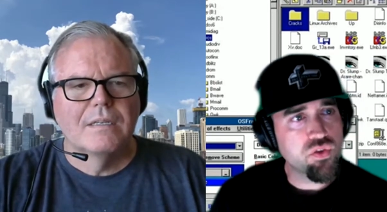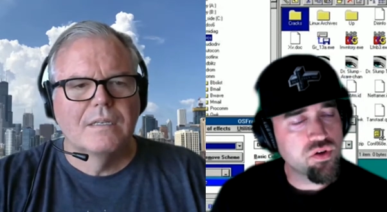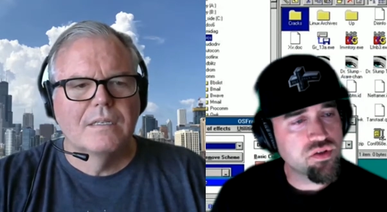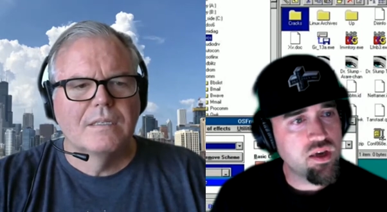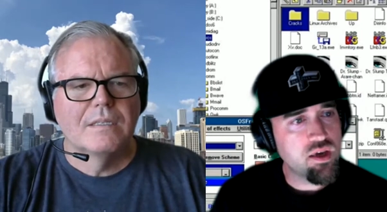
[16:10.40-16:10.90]

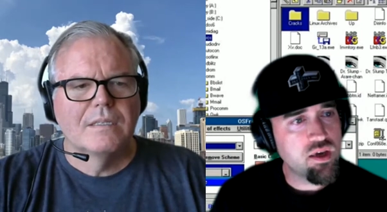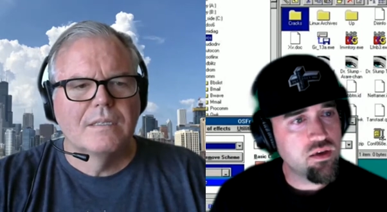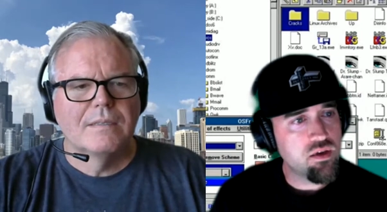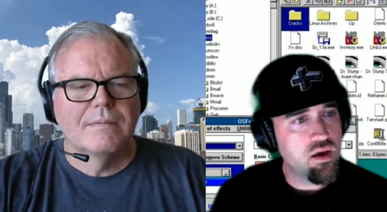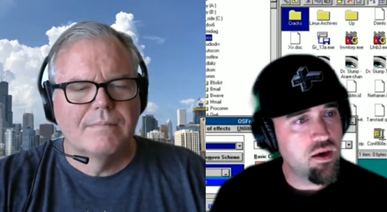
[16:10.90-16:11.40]

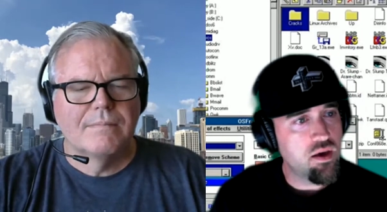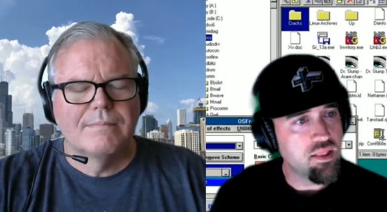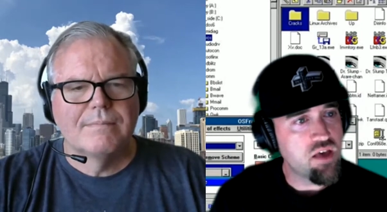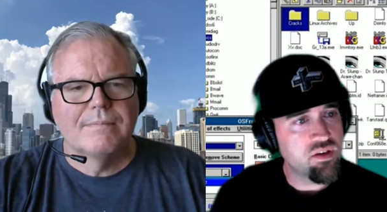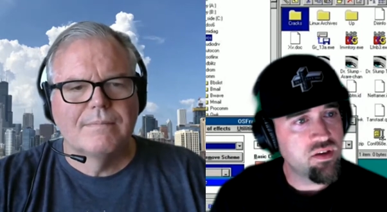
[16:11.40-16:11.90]
Speaker 1: Thursday,
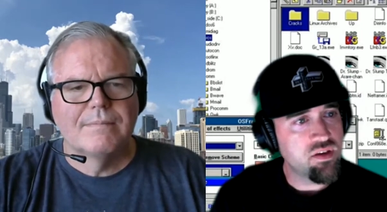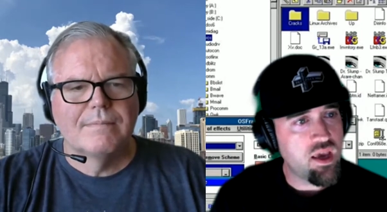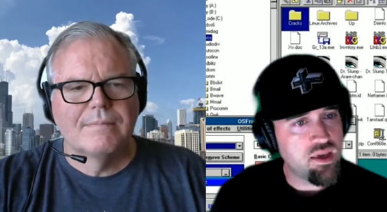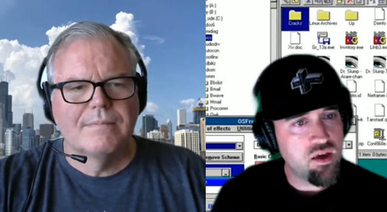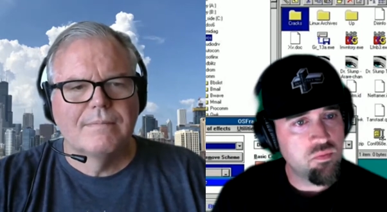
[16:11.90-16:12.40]
uh,
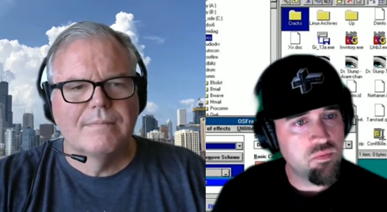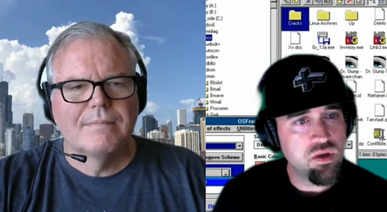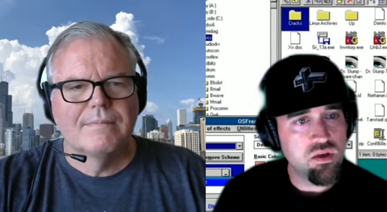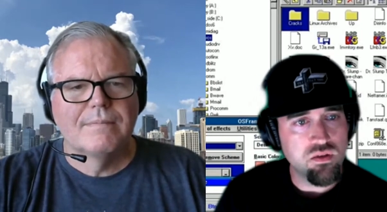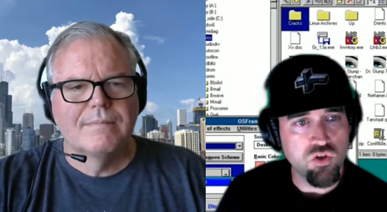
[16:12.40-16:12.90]
eleven a
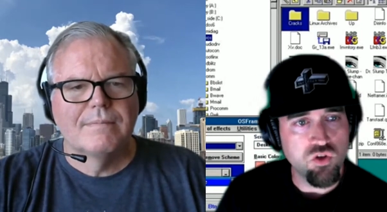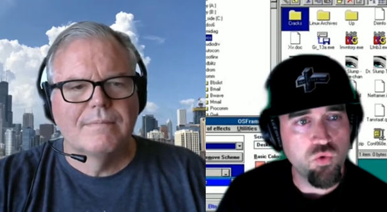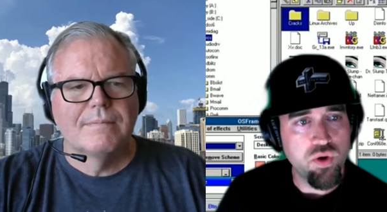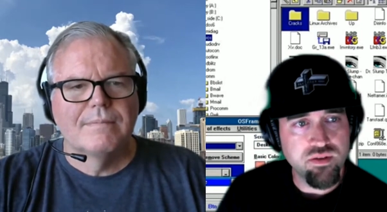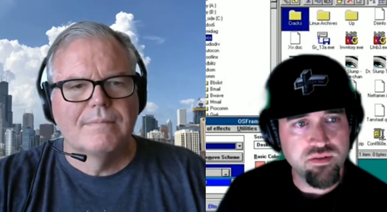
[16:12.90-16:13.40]
m
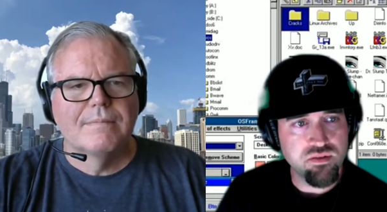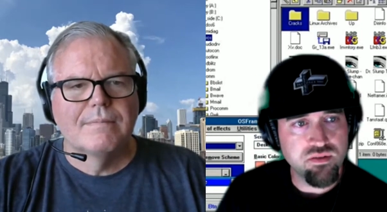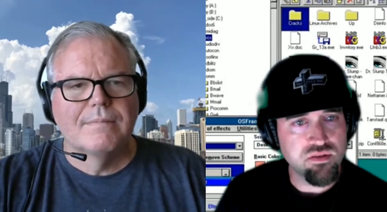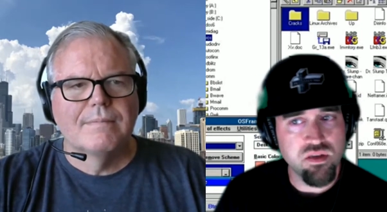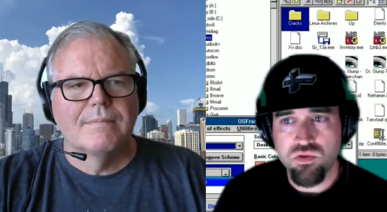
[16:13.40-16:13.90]
U S
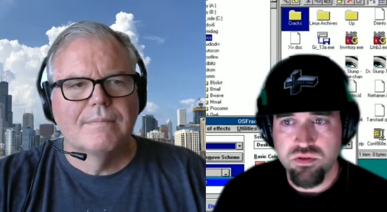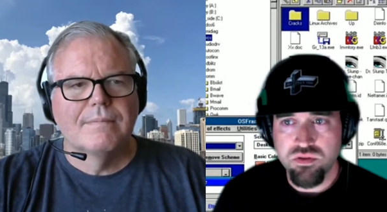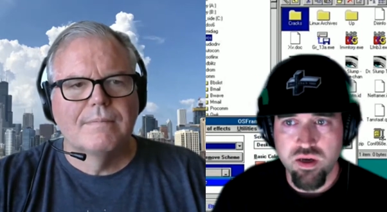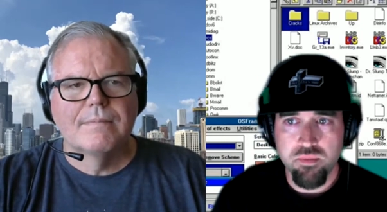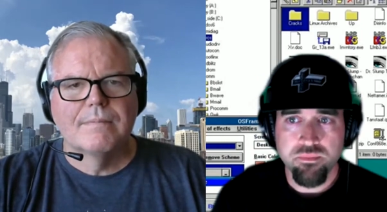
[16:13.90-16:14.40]

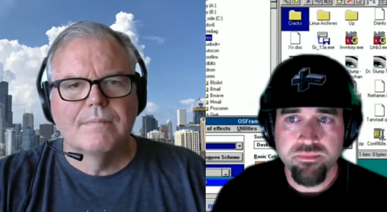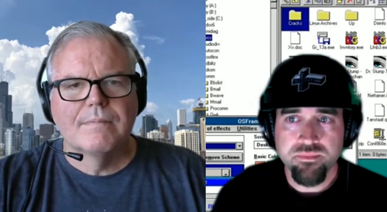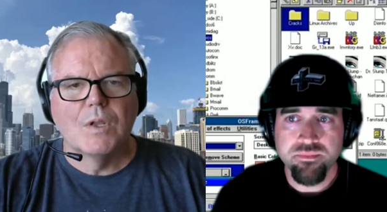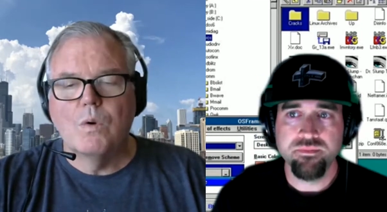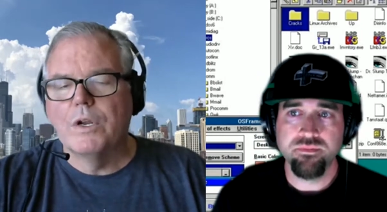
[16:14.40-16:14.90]
Central Time.
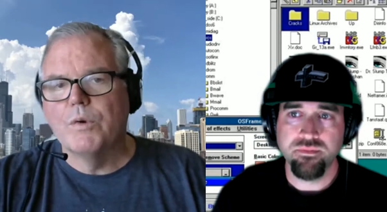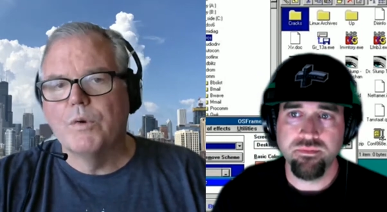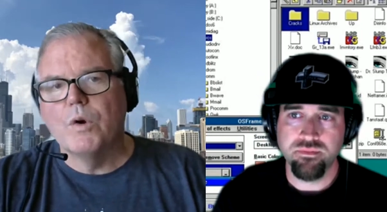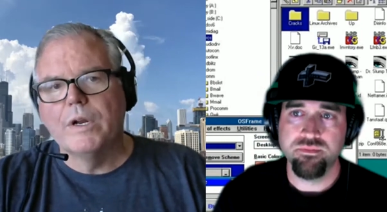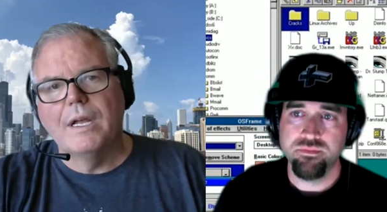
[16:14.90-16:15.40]
Oh, are
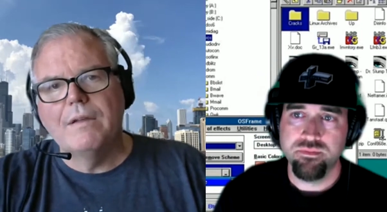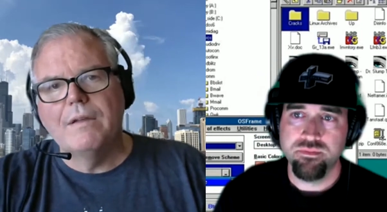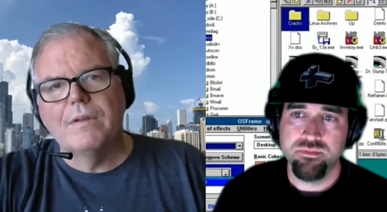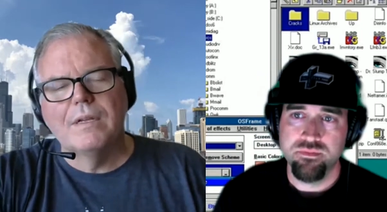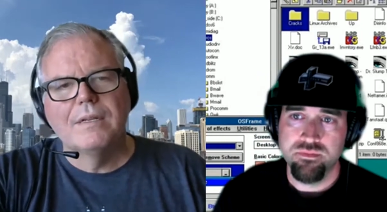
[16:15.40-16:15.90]
Speaker 2: you recording
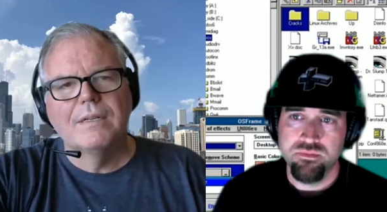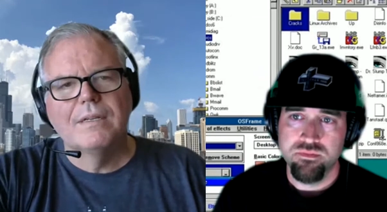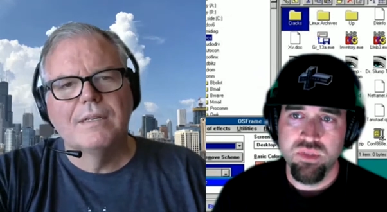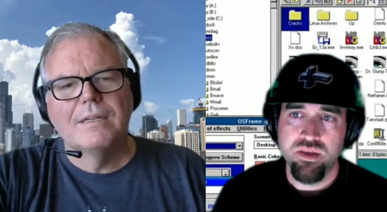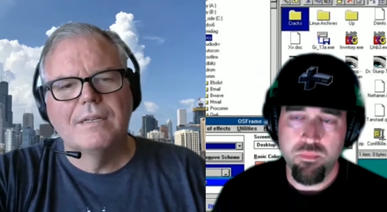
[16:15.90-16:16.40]
live?
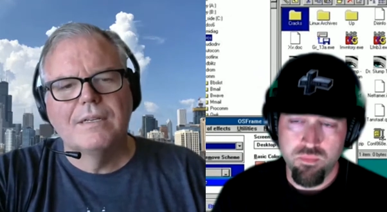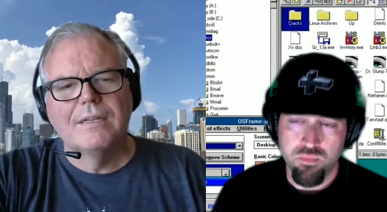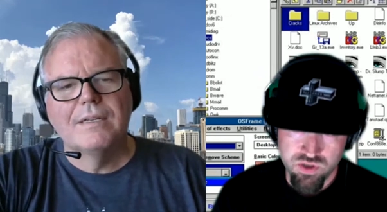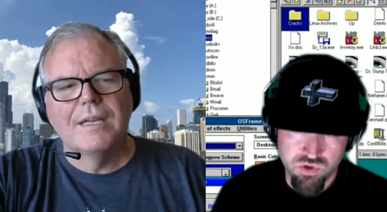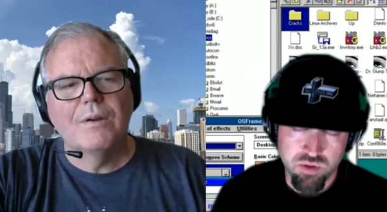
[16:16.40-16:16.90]

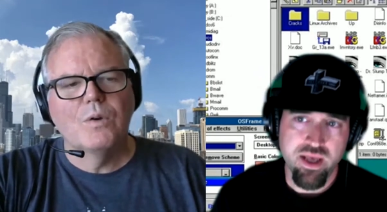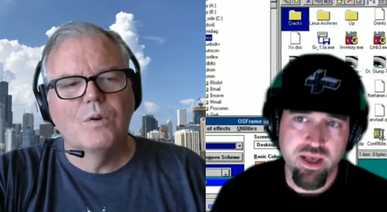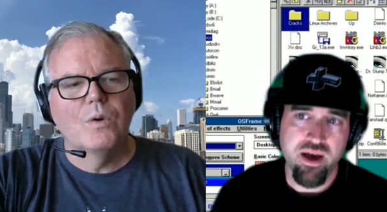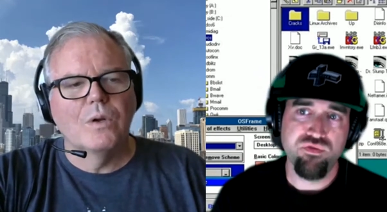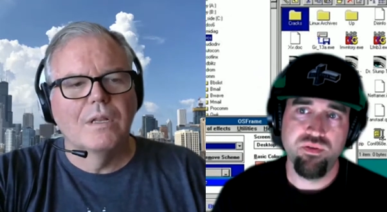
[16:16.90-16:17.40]
Speaker 1: Yep, we
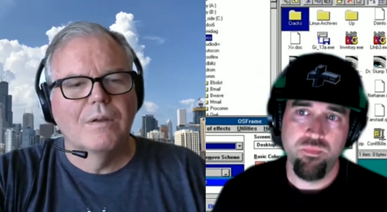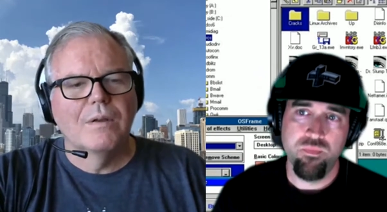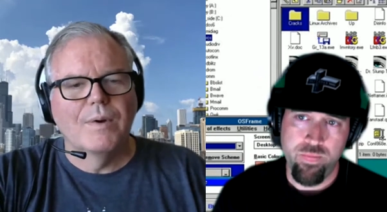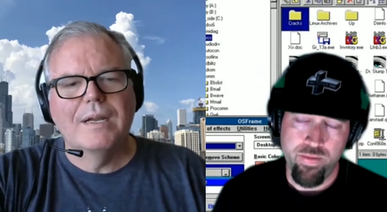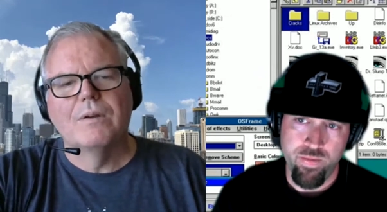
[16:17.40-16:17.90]
Speaker 2: stream oh, cool. live.
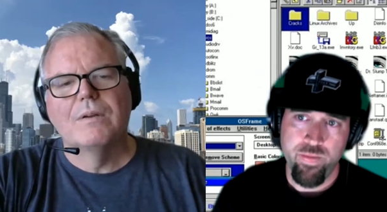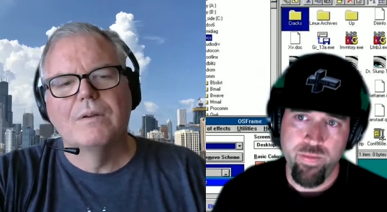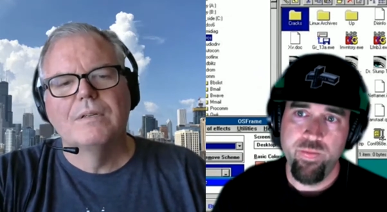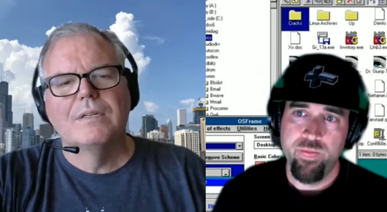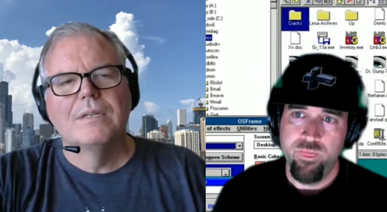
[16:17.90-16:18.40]
Wow.
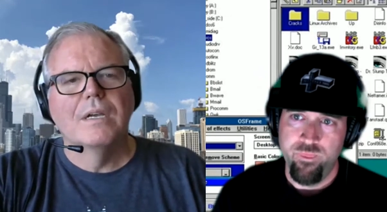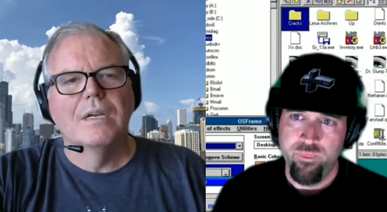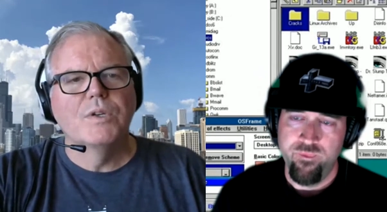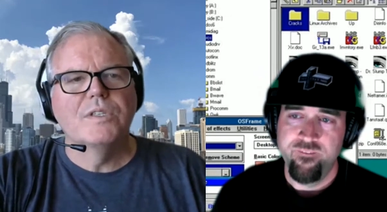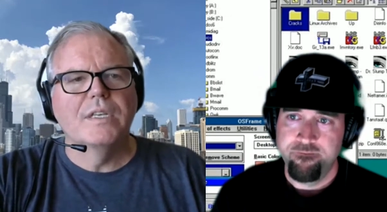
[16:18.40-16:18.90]

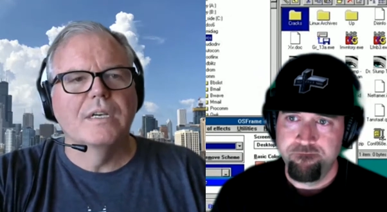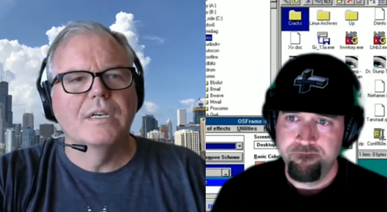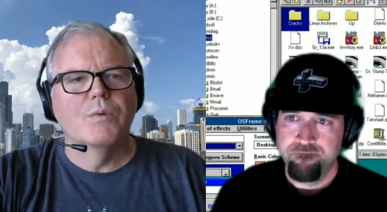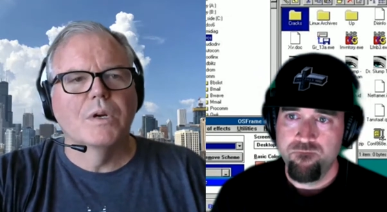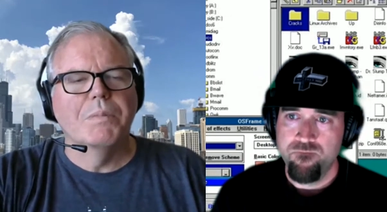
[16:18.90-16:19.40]
What's the?
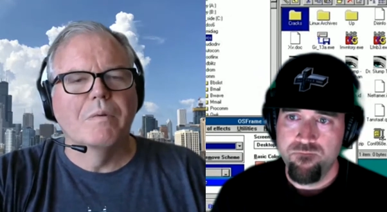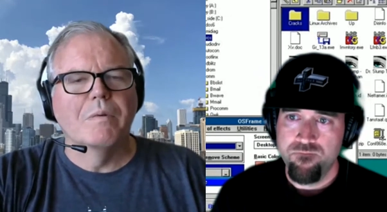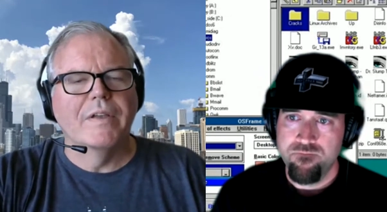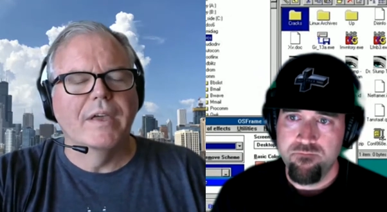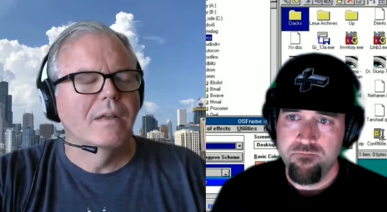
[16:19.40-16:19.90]
Uh, where do
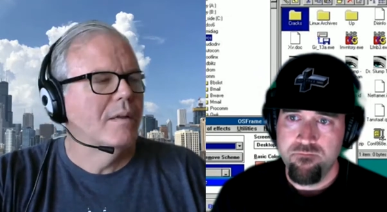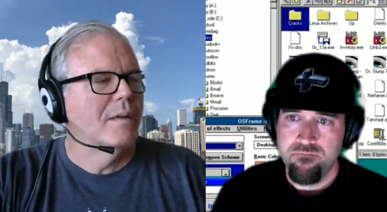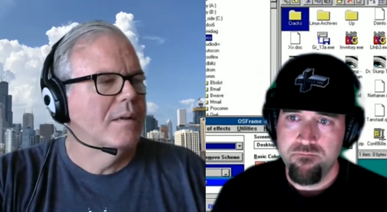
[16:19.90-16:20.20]
people find that?